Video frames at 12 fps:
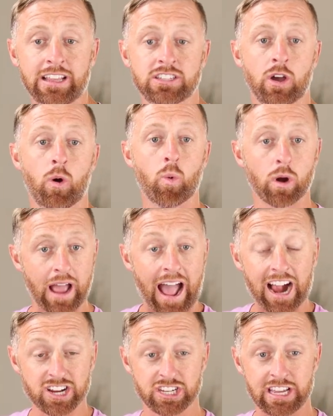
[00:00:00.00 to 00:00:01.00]
So we're
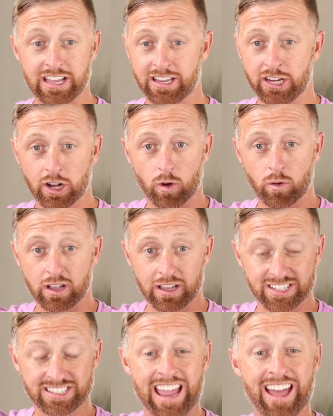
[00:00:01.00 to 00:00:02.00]
actually, you know,
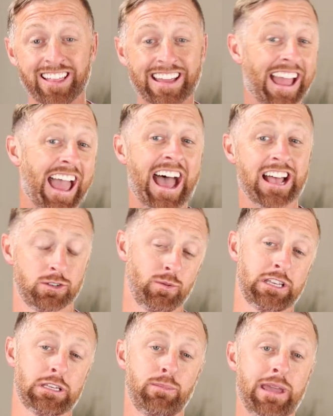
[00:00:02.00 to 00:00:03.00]
scaling it as we
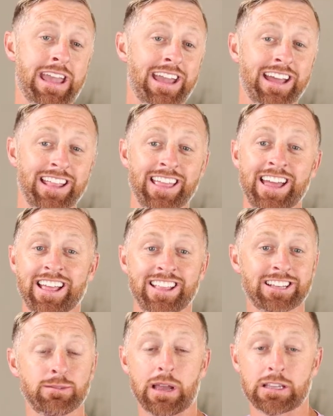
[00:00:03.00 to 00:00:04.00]
speak. And
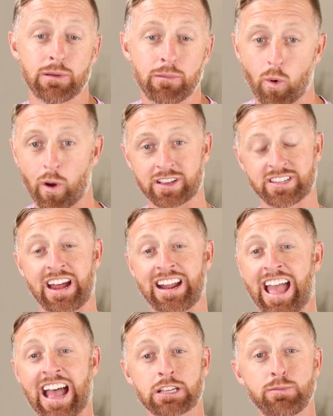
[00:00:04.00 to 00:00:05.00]
this makes me more excited
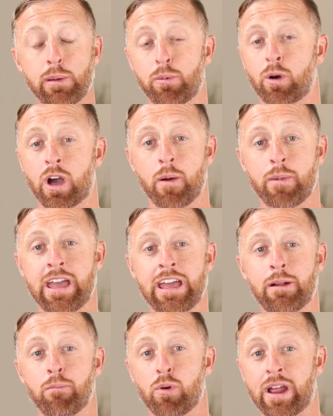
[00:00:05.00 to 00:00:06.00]
as people come
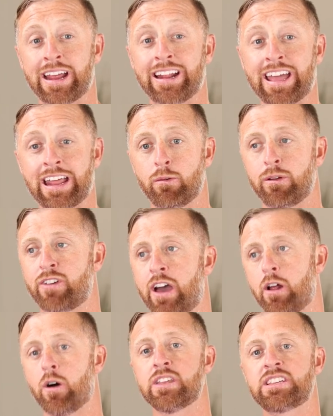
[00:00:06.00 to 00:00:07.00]
in and bring it in. And we've got
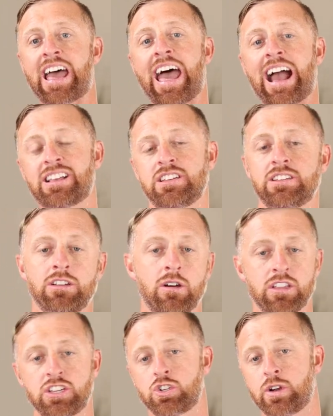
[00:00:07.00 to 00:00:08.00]
all this access to all
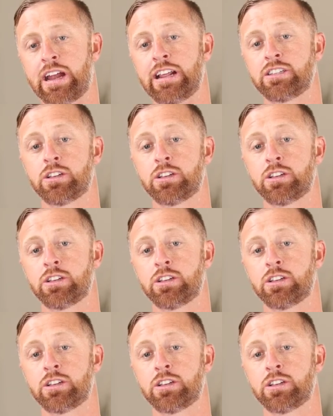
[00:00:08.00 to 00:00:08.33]
this training.